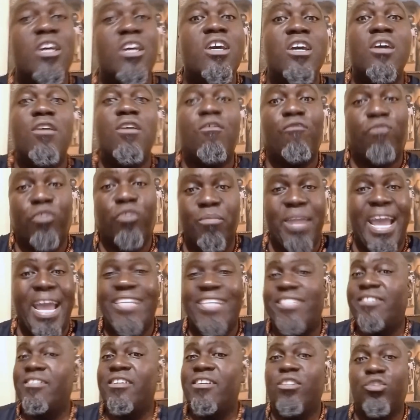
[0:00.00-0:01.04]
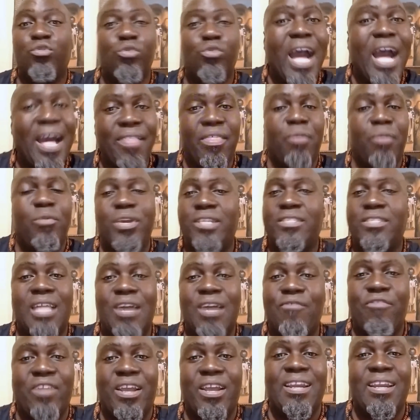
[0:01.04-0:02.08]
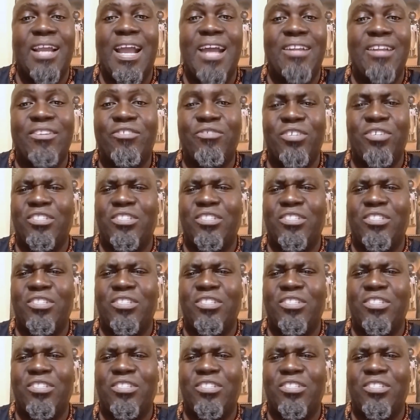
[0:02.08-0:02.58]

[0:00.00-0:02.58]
from Nigeria to other West African countries.